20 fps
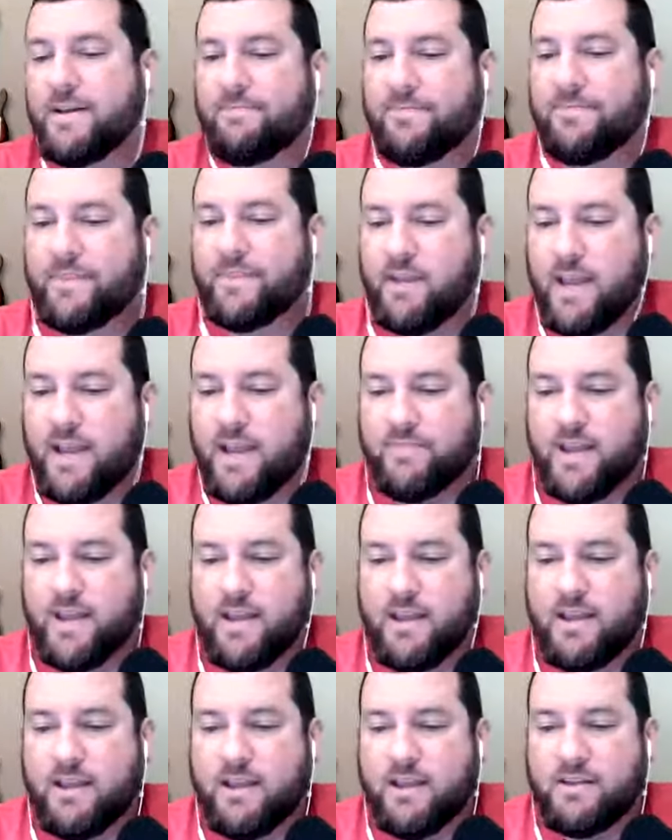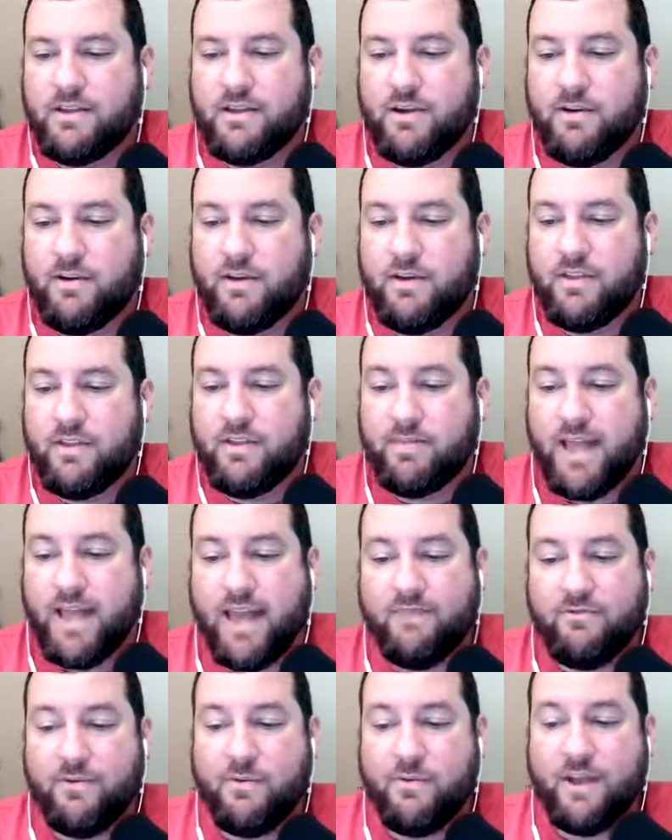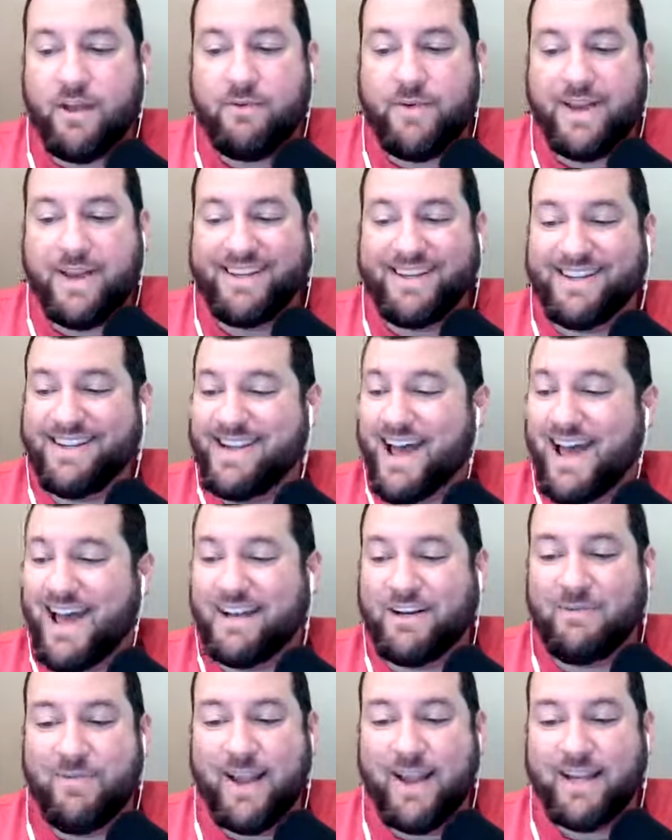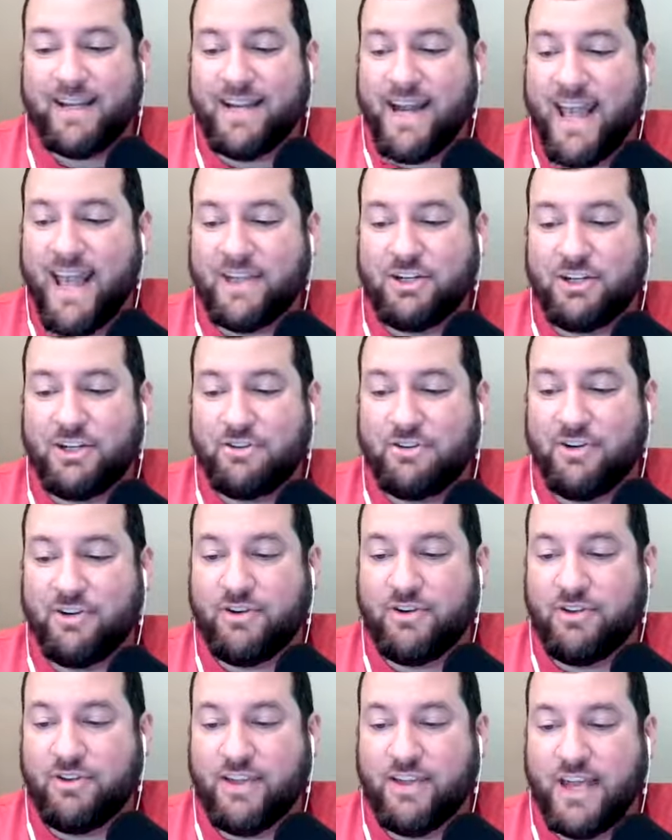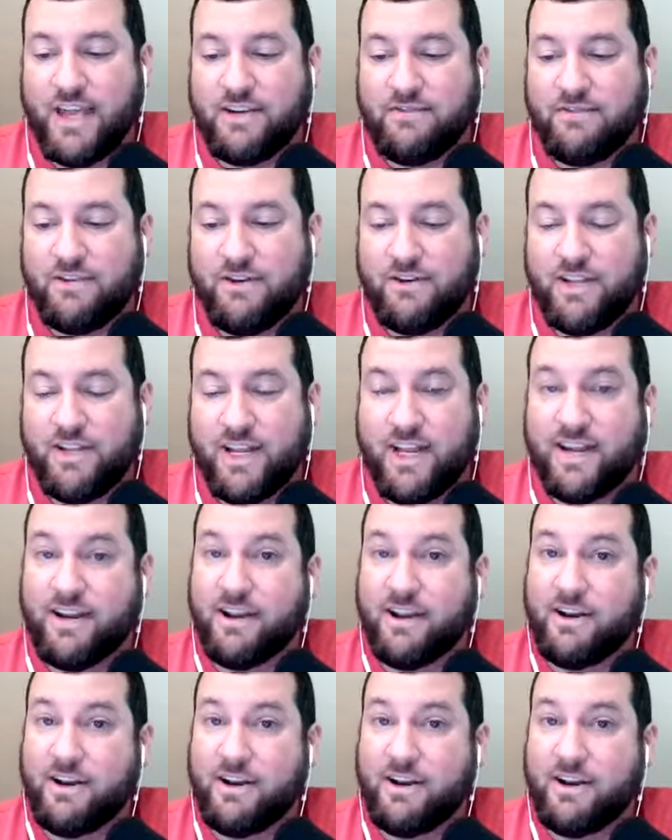Okay? So the platform otherwise is not directed at children under the age of 13.